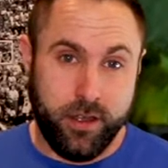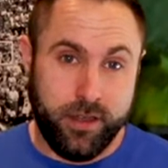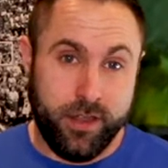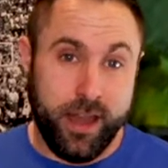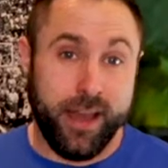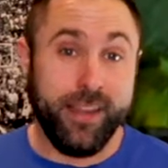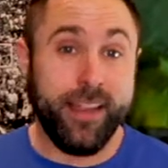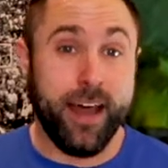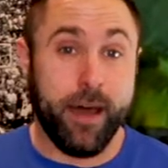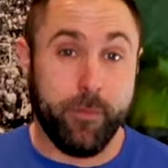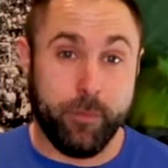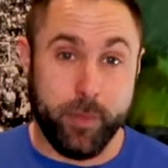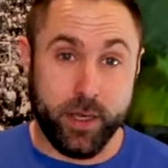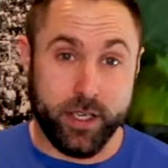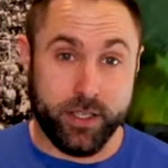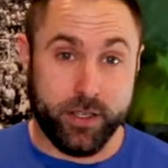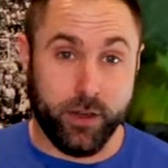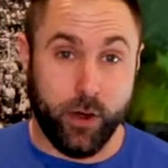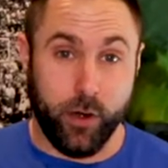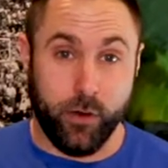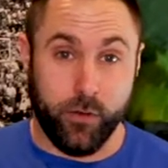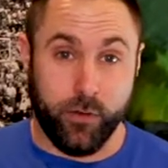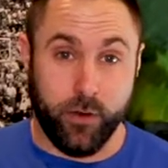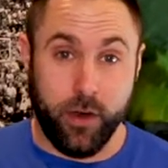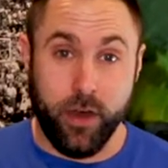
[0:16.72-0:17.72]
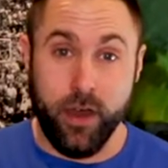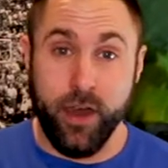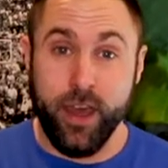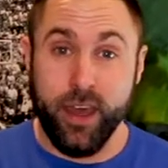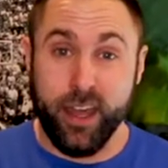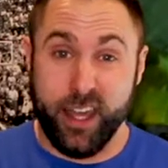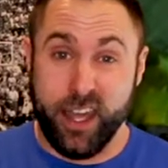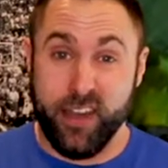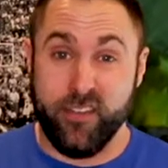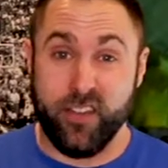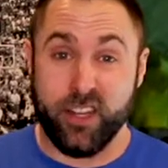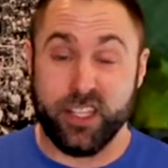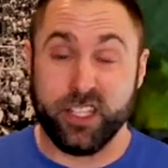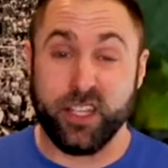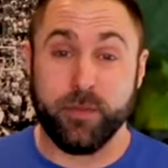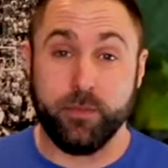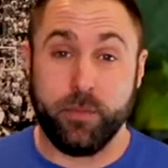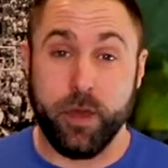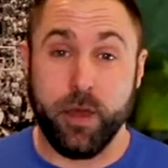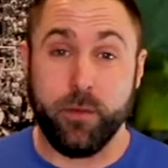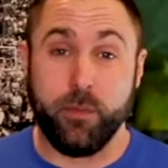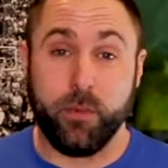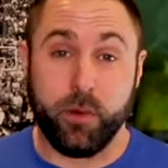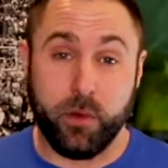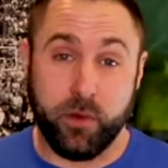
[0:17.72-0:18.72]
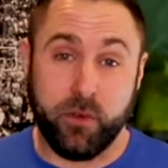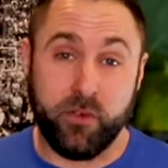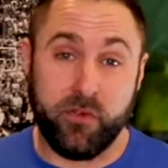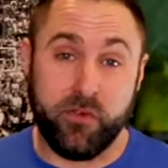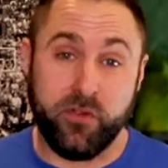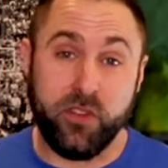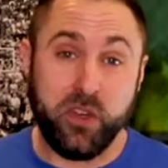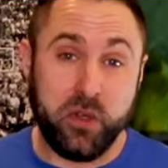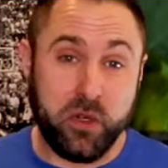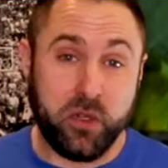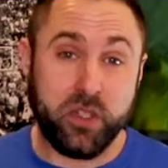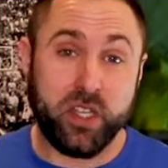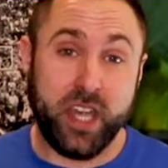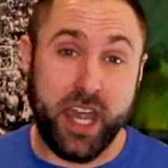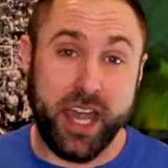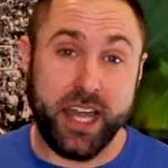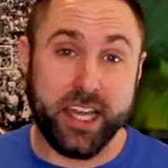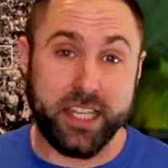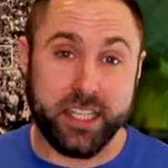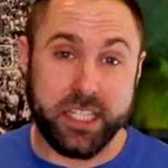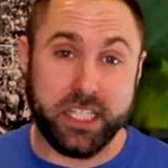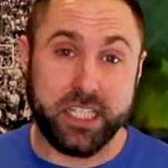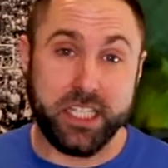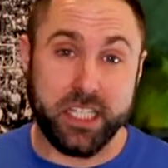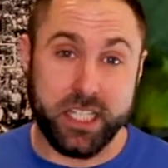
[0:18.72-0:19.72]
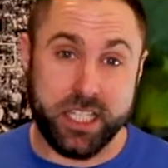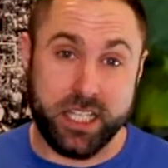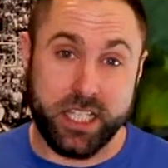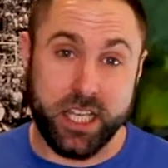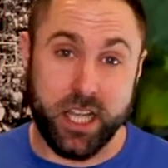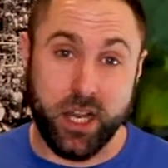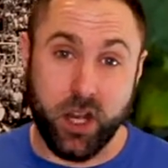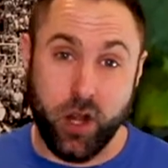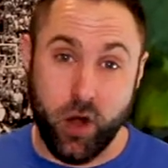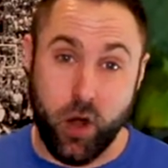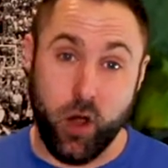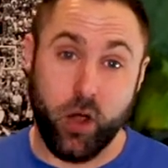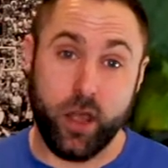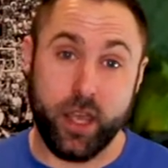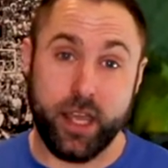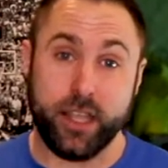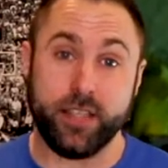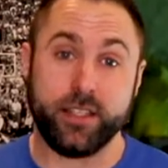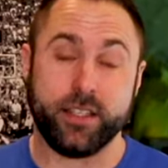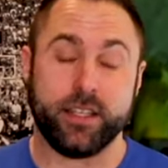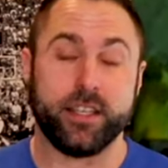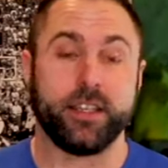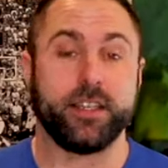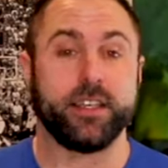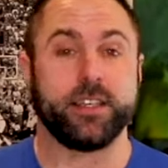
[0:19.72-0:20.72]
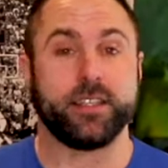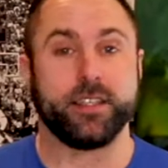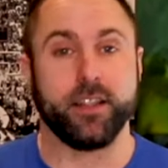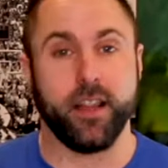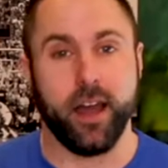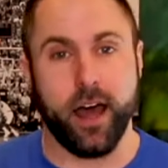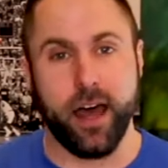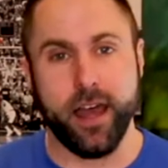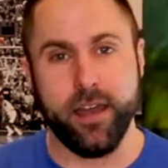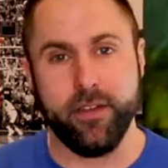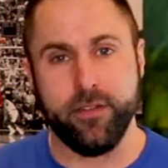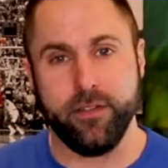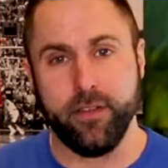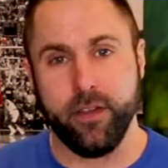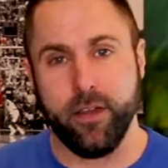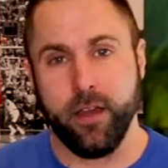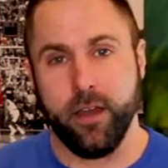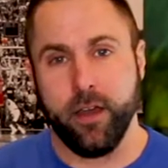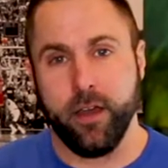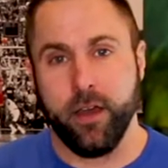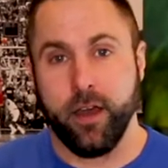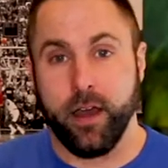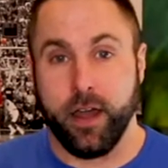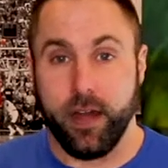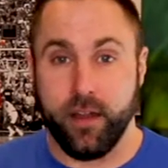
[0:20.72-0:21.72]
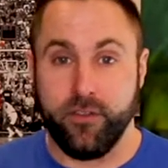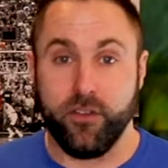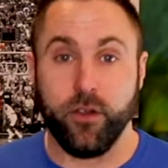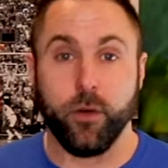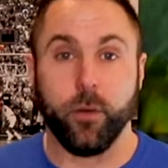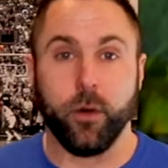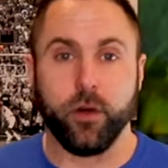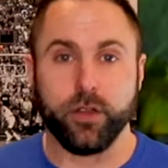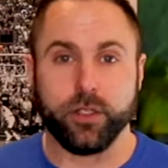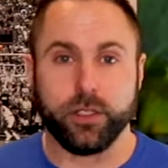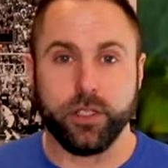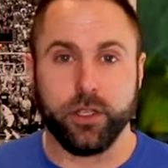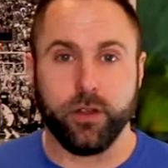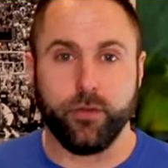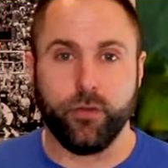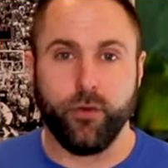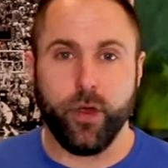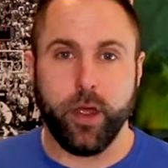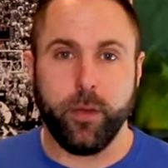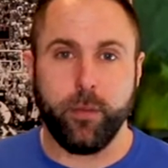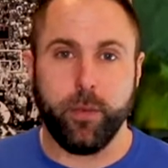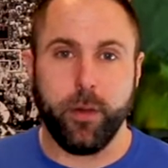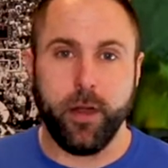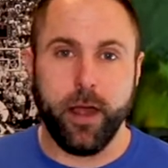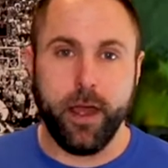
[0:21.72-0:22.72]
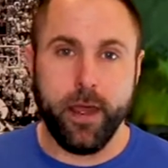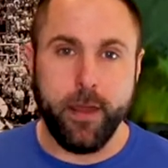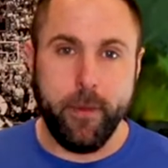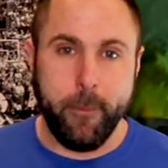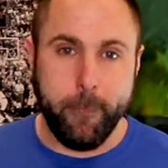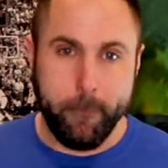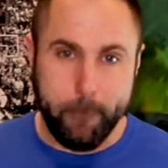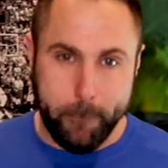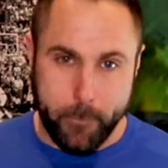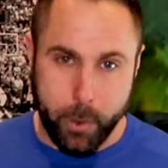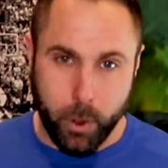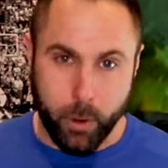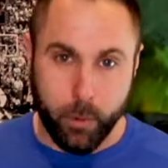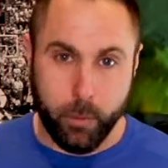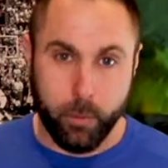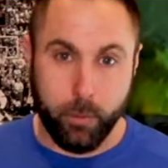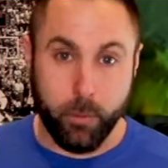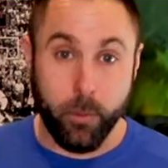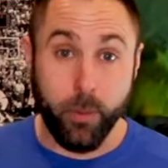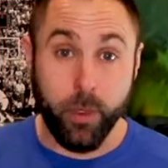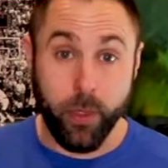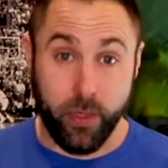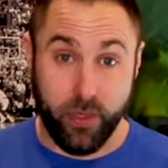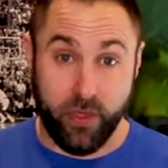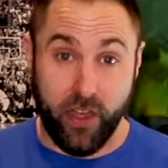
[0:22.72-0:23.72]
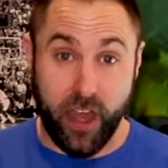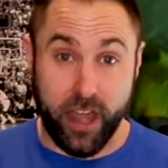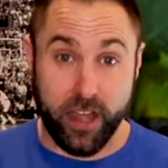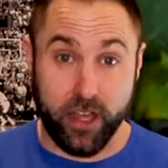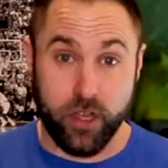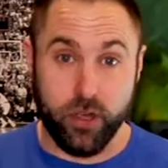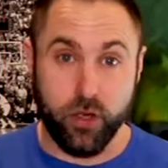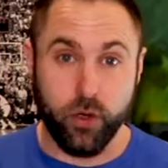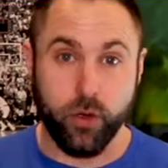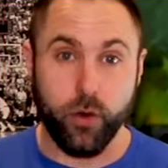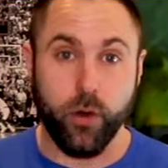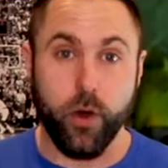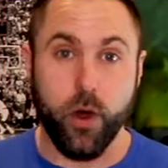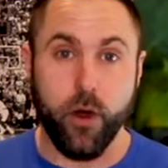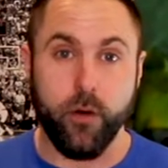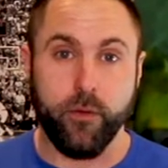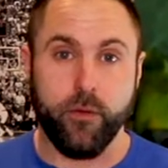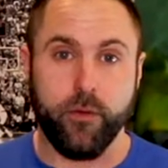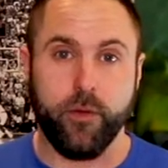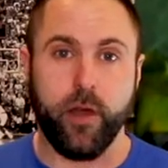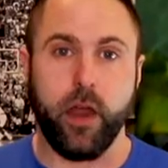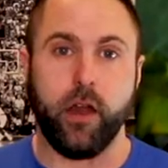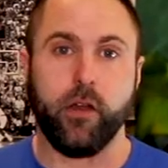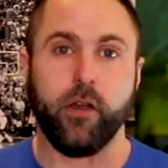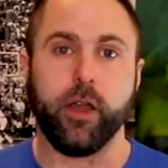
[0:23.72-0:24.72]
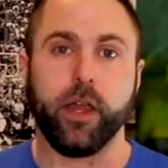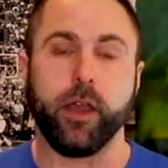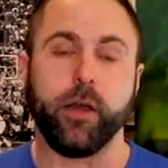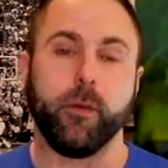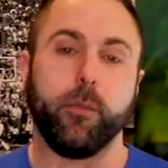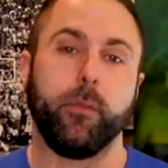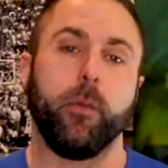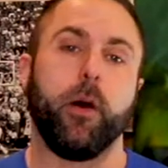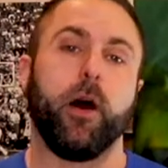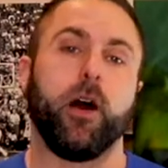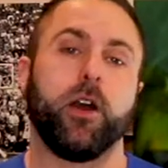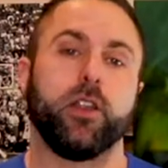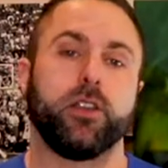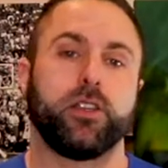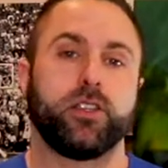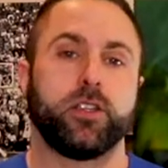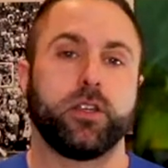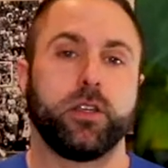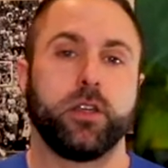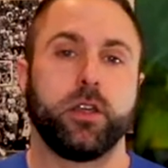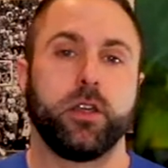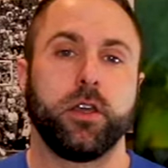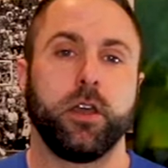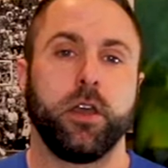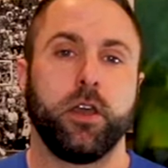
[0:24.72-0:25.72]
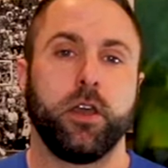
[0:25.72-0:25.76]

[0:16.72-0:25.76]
Now that bit's over, giving some people a few seconds just to log into this live, and if you're watching the replay, boom, thank you very much.